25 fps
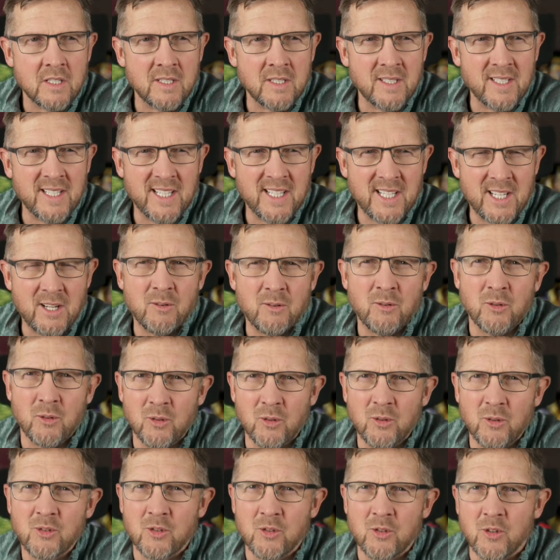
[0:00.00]
you're
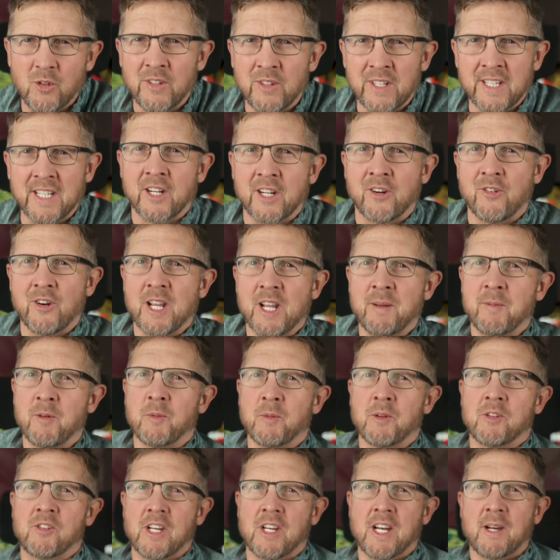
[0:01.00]
all sort of in
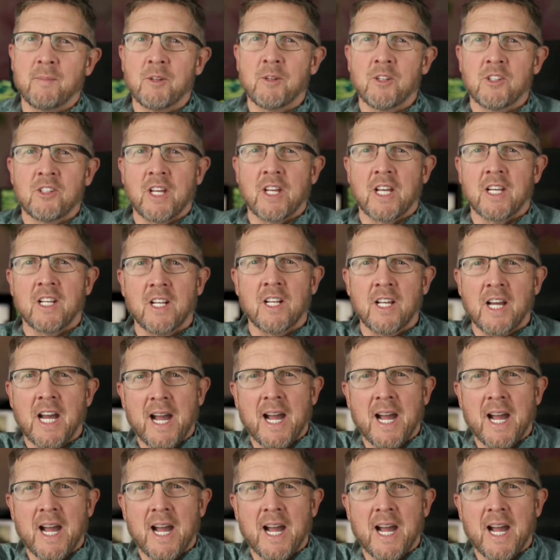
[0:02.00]
agreement with Simon Sadler.